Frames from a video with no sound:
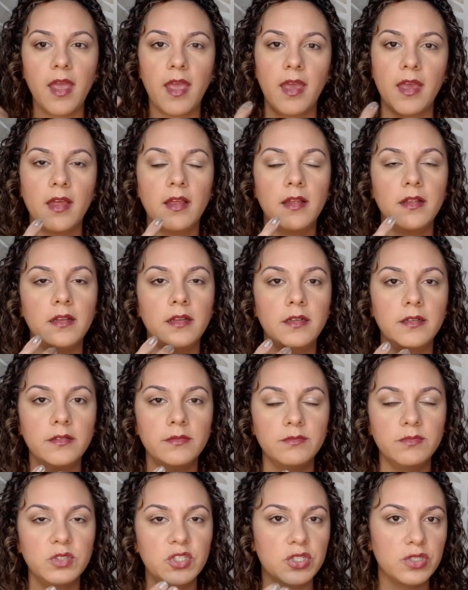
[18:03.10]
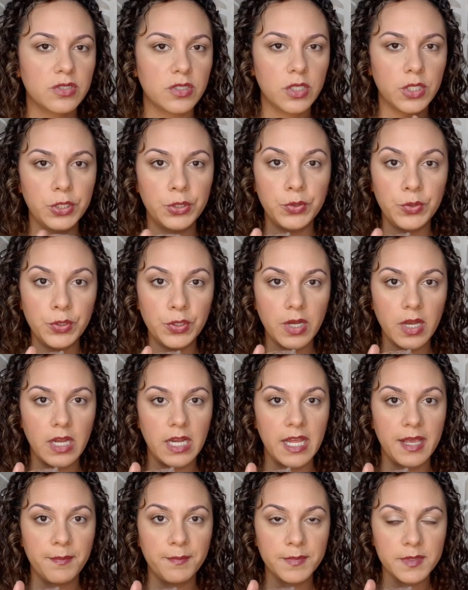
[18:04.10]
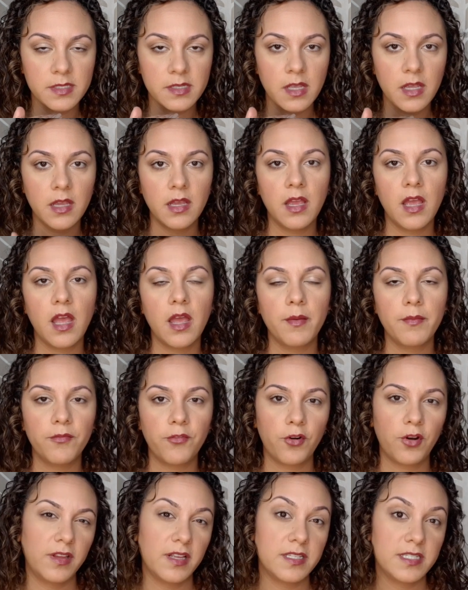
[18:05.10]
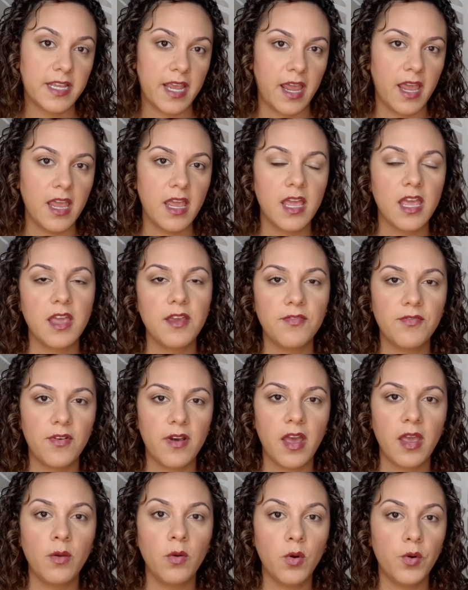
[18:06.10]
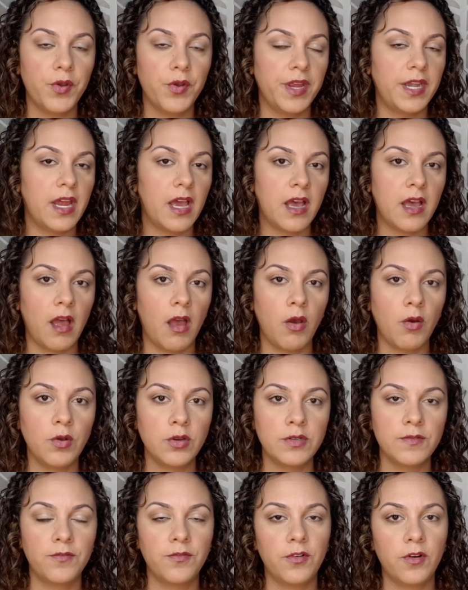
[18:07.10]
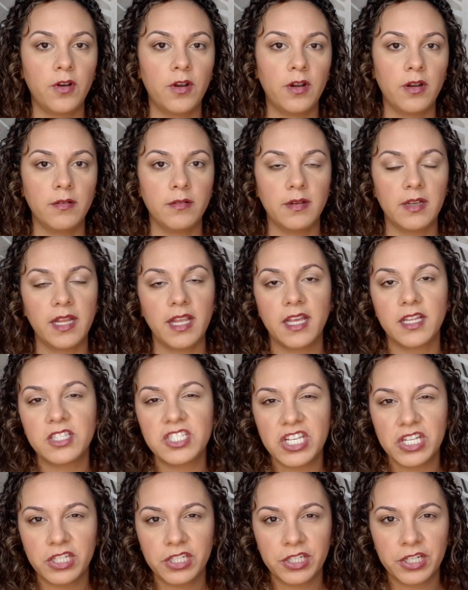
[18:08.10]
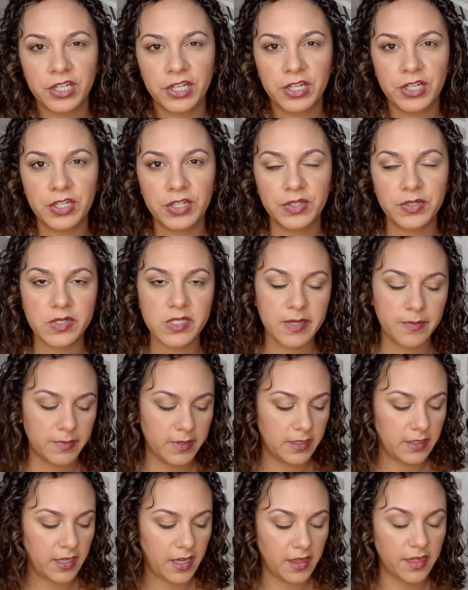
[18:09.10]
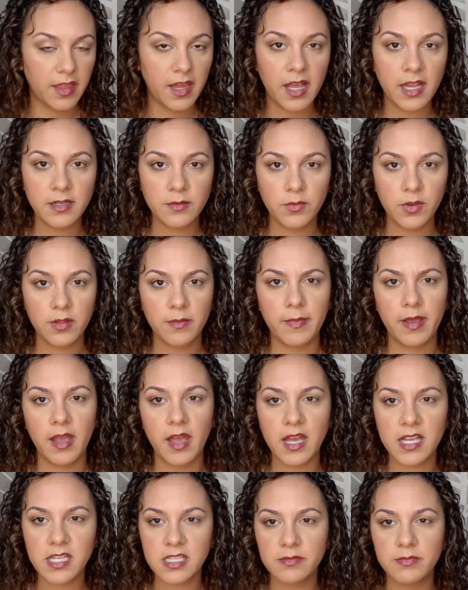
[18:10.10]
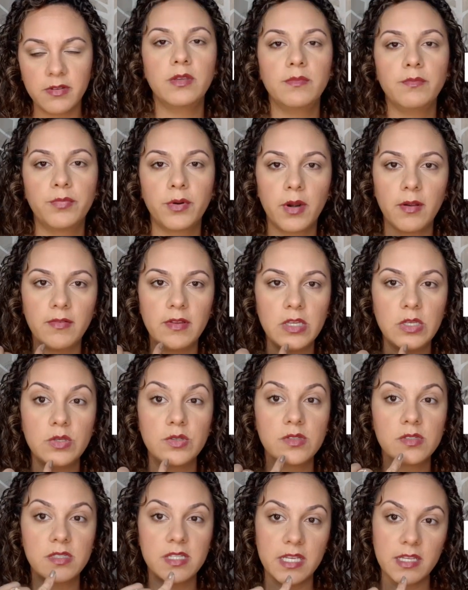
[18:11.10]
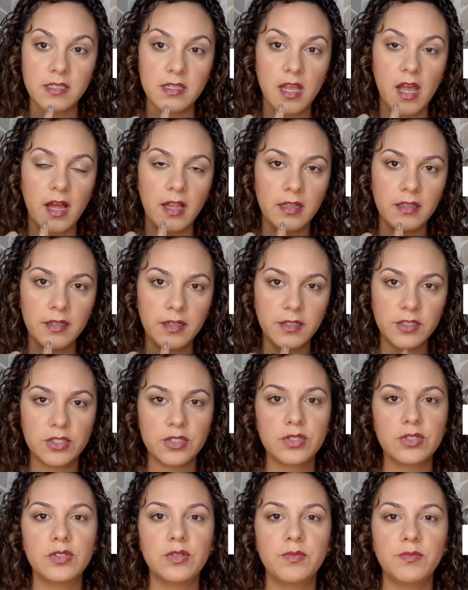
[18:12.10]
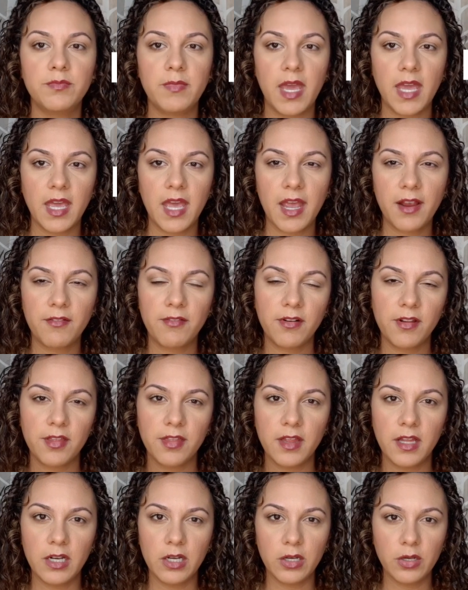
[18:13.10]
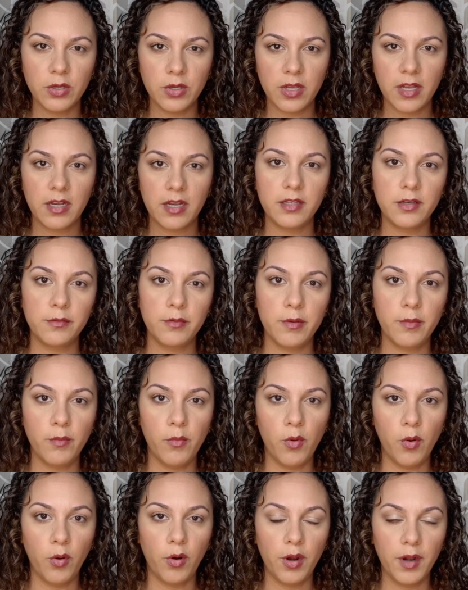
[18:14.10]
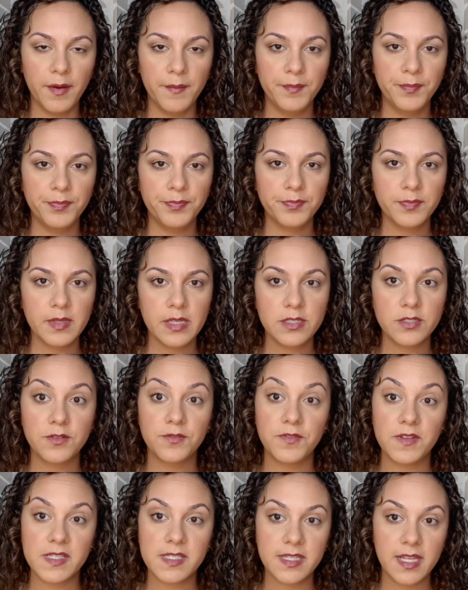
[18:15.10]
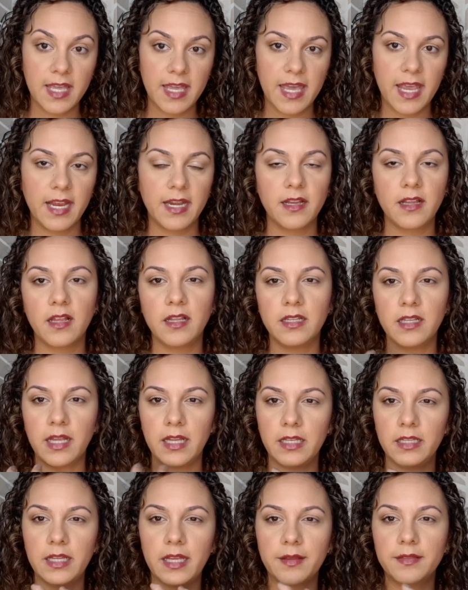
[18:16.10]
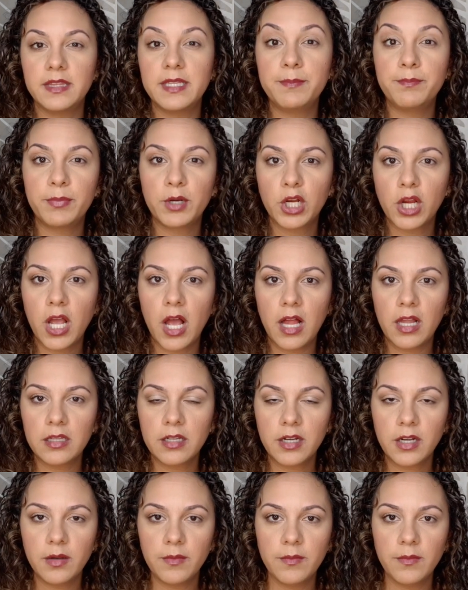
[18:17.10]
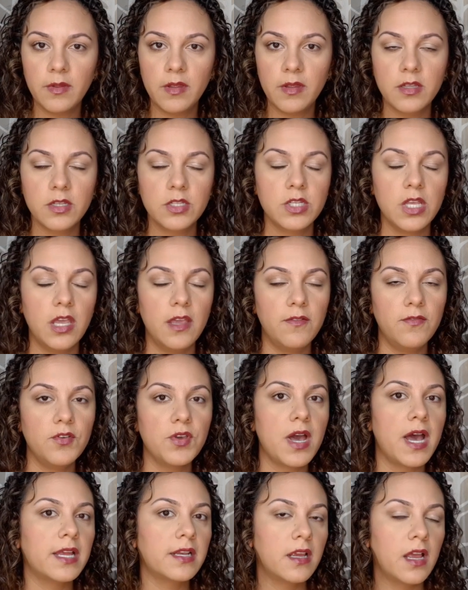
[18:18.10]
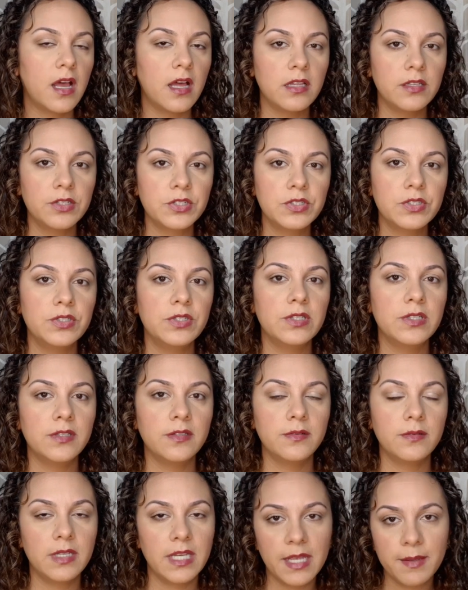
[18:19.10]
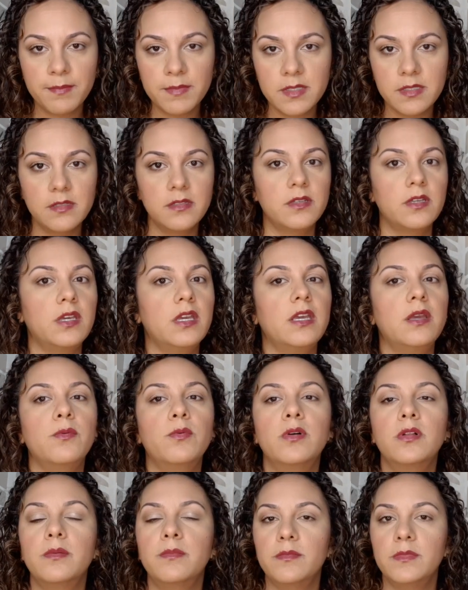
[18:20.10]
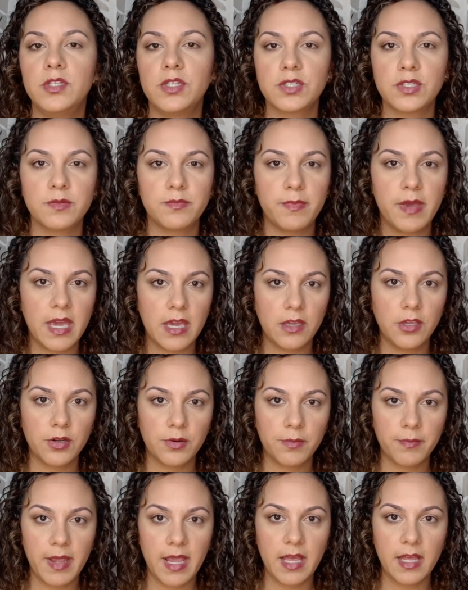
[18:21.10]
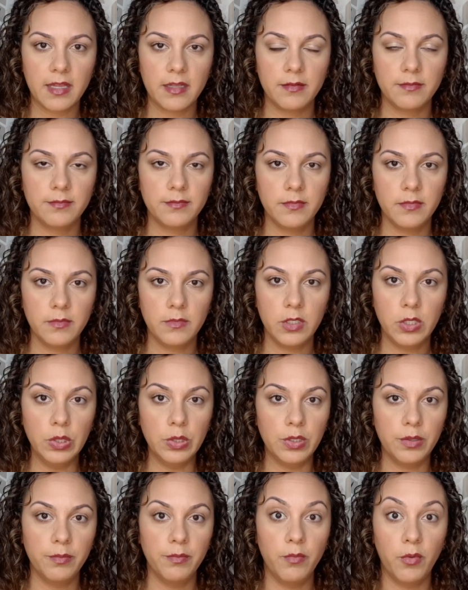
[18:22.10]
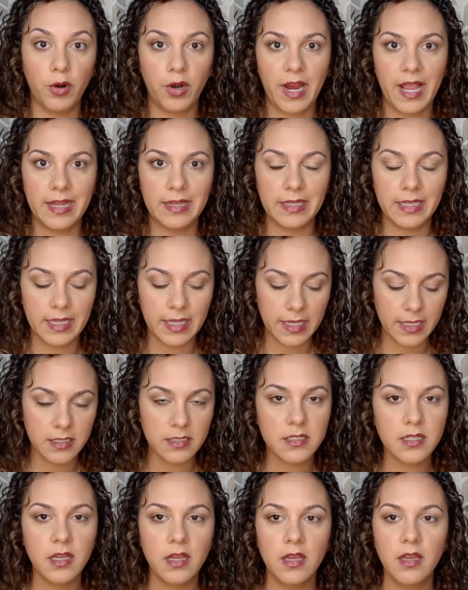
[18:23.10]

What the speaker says: and just nude lips for the day. If I'm going out for like a dinner or something like that with my husband, probably use this color just to make everything look a little bit more sophisticated, a deeper color. If you add color to your lips, it will just make your makeup look more elegant.